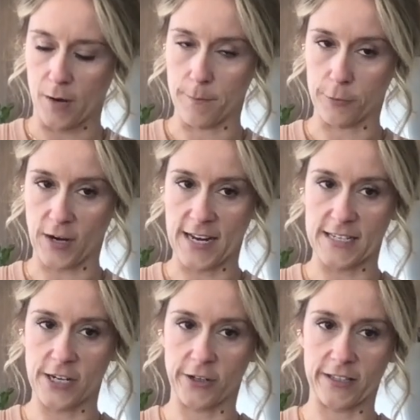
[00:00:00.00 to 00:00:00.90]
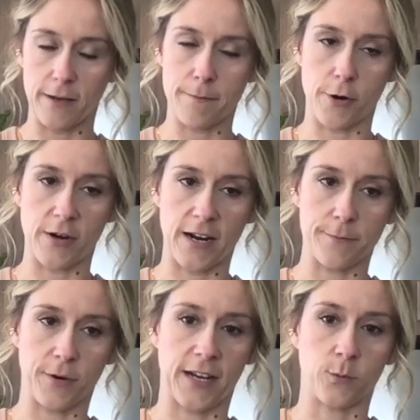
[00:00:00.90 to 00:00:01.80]
brand here, like the Bonide
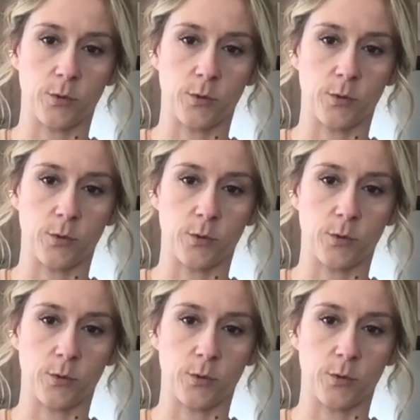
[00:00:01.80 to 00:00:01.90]
brand,